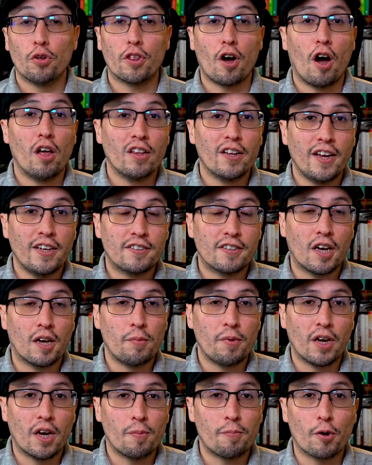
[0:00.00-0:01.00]
the holidays
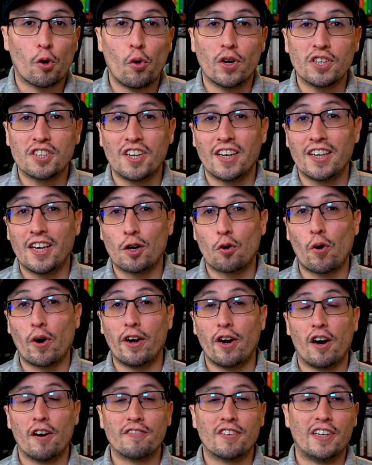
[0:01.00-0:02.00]
coming up, a question I get quite
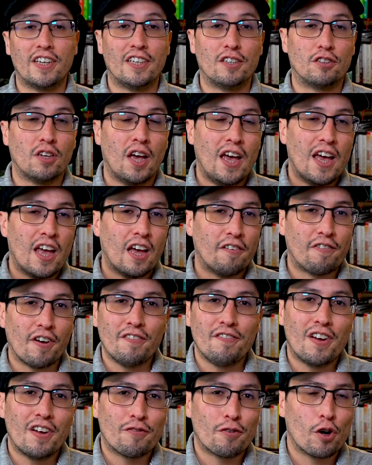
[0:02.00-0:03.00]
often is, if
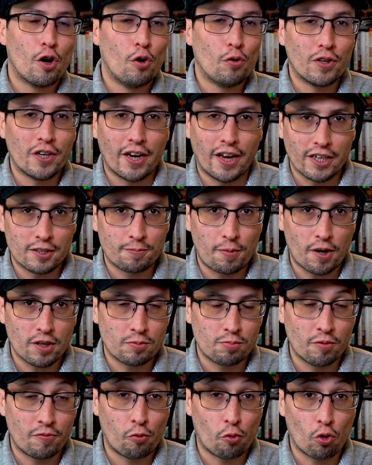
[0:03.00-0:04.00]
I've never owned an
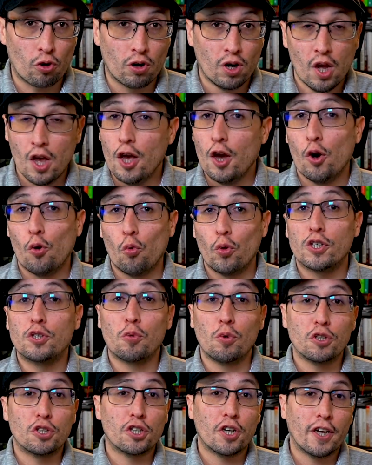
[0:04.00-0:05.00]
Xbox before, which
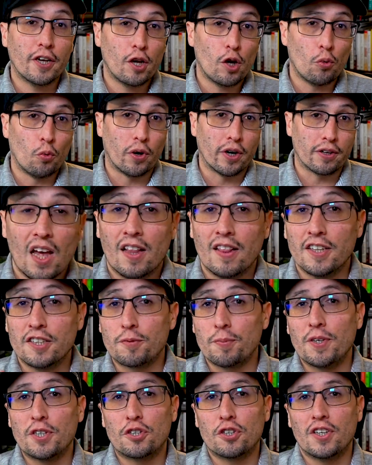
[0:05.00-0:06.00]
one should I go with? Let's
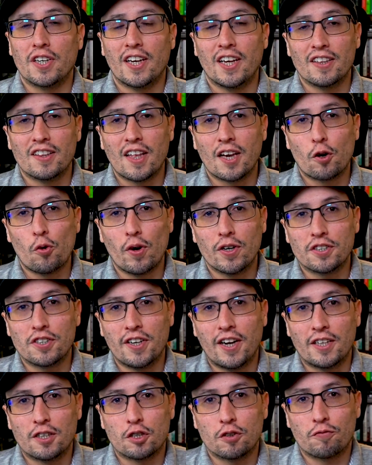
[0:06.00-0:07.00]
make sure to get that question
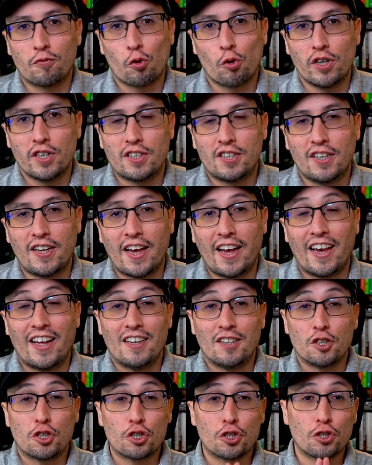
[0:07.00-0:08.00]
answered for you today and
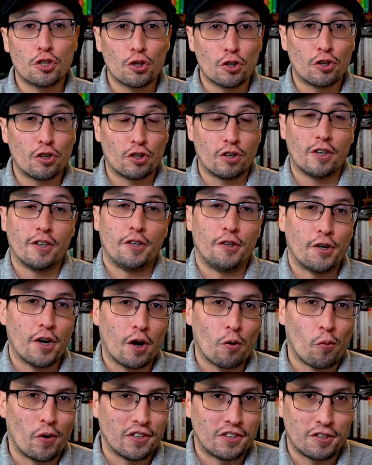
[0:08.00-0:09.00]
ensure you're
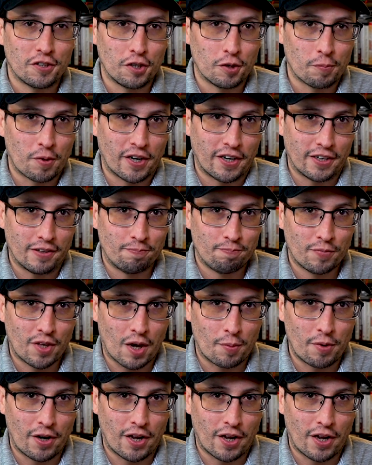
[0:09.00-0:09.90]
not wasting your money. Coming